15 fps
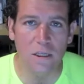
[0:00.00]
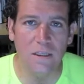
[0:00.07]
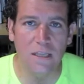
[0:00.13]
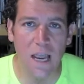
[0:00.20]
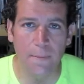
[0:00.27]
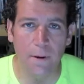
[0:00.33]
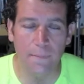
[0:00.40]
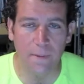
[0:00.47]

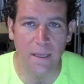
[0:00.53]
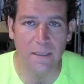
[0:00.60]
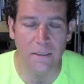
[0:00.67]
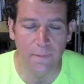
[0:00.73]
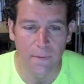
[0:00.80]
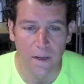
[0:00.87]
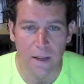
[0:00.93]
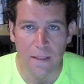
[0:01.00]
containment
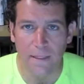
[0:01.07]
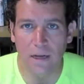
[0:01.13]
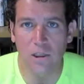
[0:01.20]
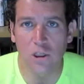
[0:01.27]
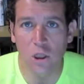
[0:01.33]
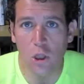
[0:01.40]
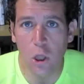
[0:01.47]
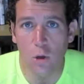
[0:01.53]
means that
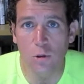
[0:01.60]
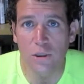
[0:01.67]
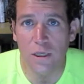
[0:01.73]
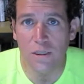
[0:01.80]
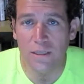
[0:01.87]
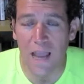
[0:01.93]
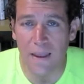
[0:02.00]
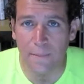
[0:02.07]
it's closed
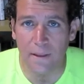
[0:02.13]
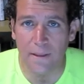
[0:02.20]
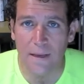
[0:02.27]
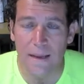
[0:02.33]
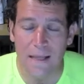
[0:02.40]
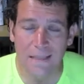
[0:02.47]
containment.